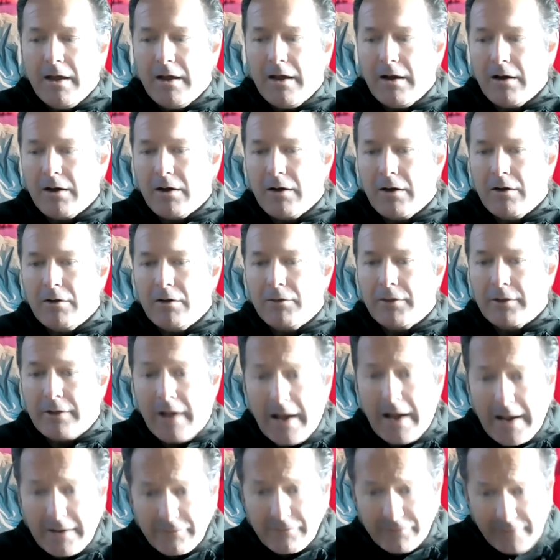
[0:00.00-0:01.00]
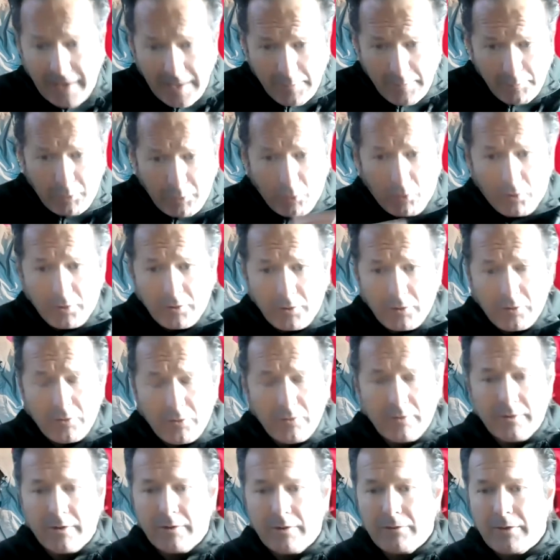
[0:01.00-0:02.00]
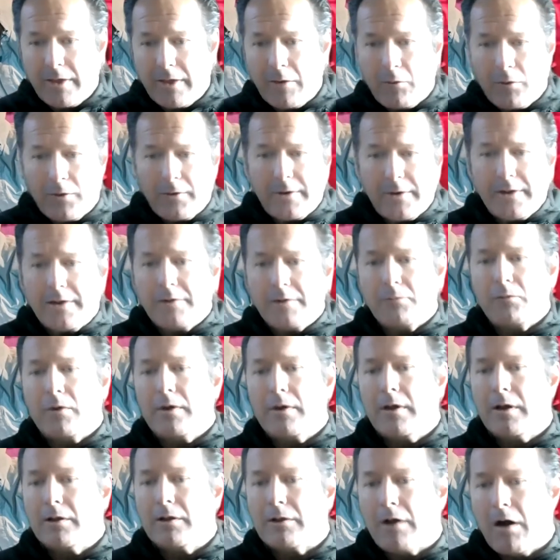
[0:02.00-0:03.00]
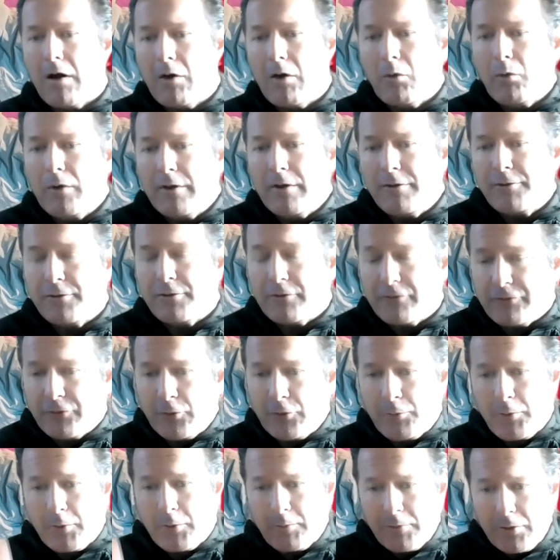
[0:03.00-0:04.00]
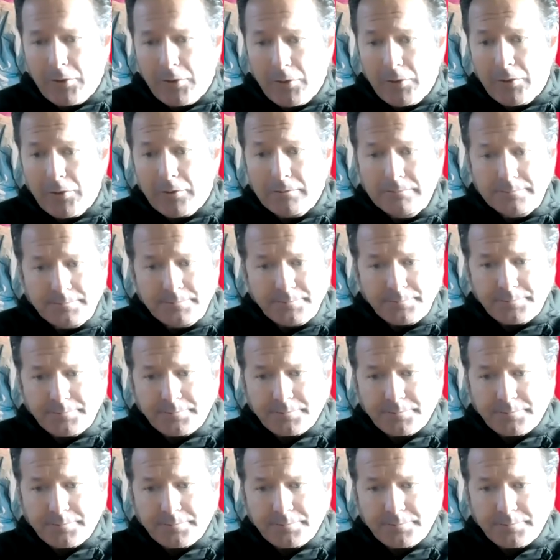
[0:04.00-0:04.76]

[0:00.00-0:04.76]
uh, the Lionsgate portal that we're in, along with the super moon